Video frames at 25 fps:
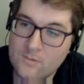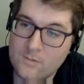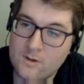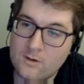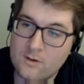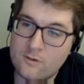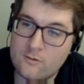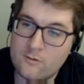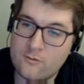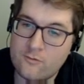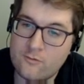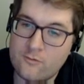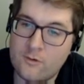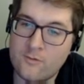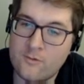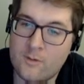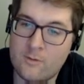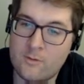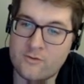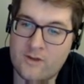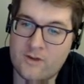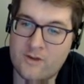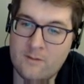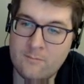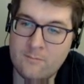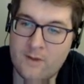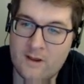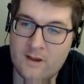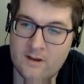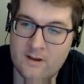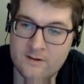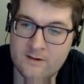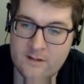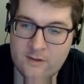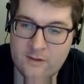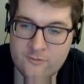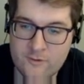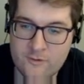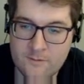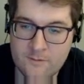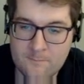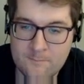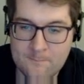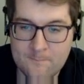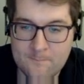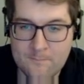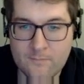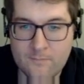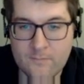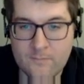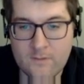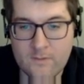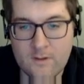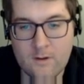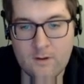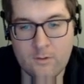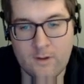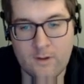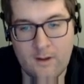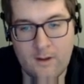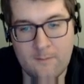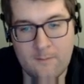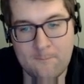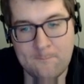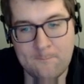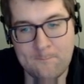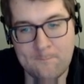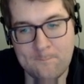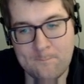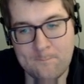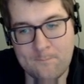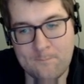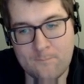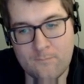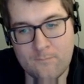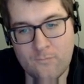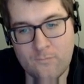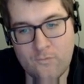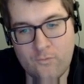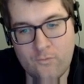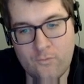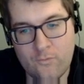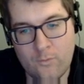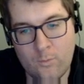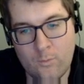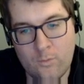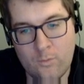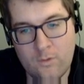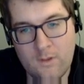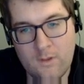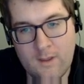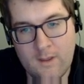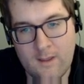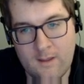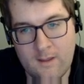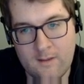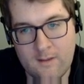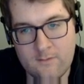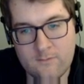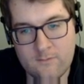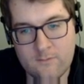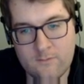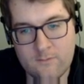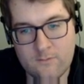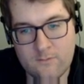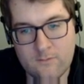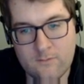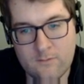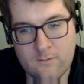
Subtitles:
Shows how much I'm paying attention. Okay. So let's